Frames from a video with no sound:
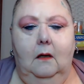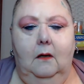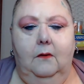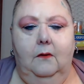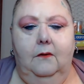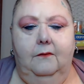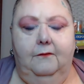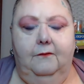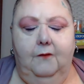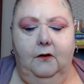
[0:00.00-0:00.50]

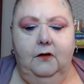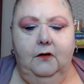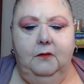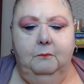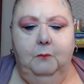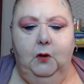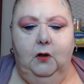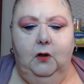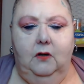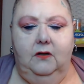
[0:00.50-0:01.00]
the first
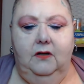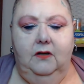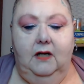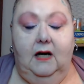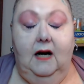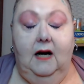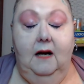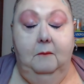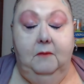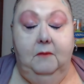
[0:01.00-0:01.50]
book that
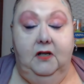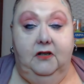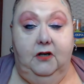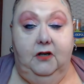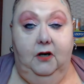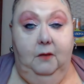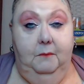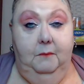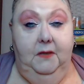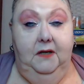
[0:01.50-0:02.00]
I am
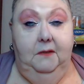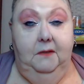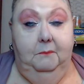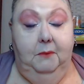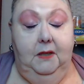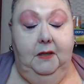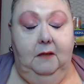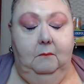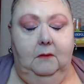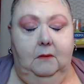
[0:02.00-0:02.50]
determined to
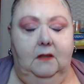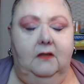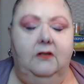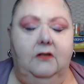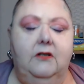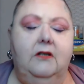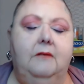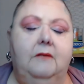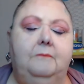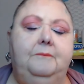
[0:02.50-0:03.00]
publish.